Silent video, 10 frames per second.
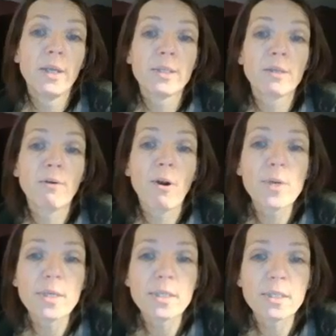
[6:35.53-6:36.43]
So
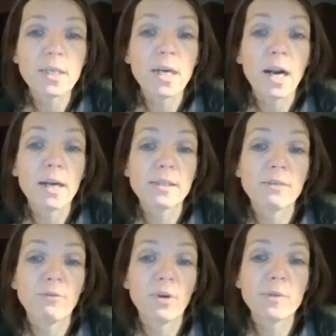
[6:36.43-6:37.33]
groundedness is the
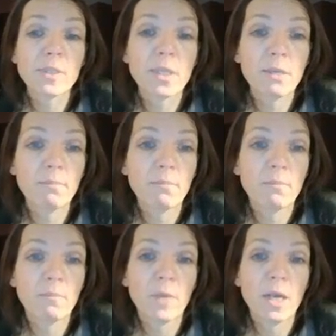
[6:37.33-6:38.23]
frequency.
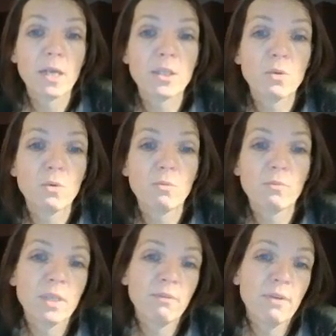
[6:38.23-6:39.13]
As you
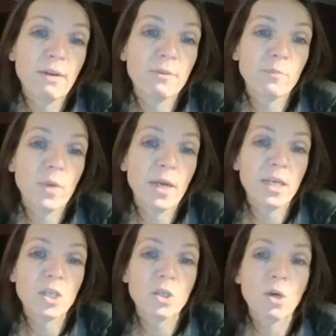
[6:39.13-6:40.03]
see, we have applied
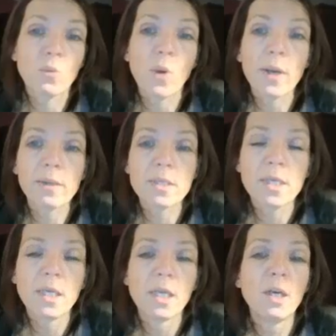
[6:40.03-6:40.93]
each code once,
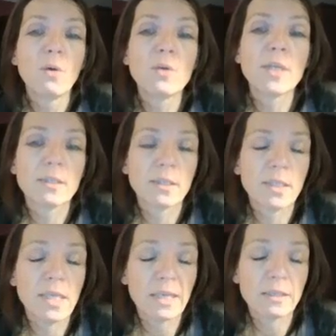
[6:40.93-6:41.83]
no
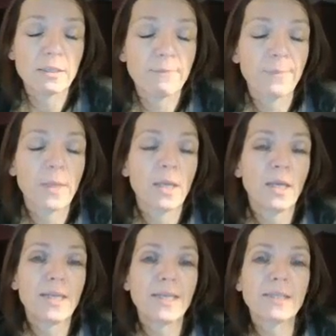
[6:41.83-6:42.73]
density yet.
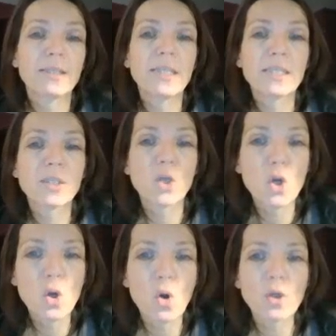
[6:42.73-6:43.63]
Density is
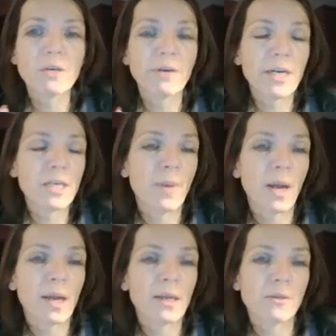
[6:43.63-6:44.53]
not created
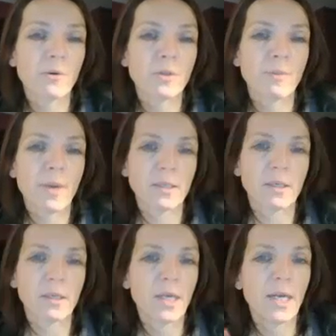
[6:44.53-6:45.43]
by Atlas
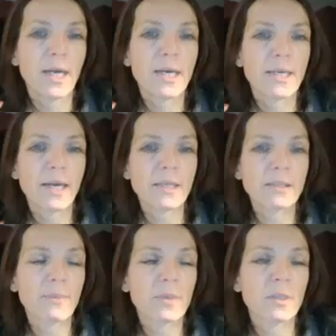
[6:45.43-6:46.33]
automatically. It has
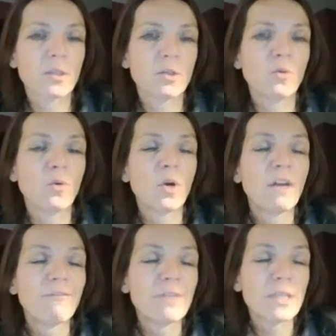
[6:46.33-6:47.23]
something to do
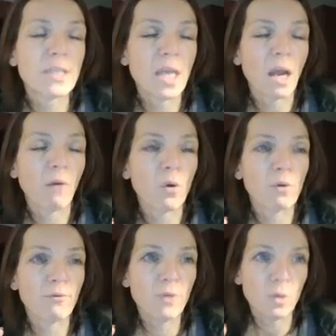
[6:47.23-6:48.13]
with the
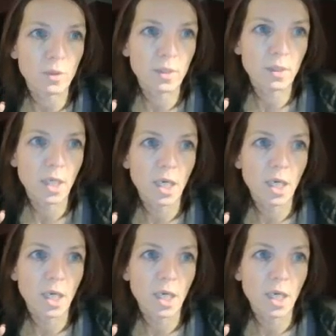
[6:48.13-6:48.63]
network views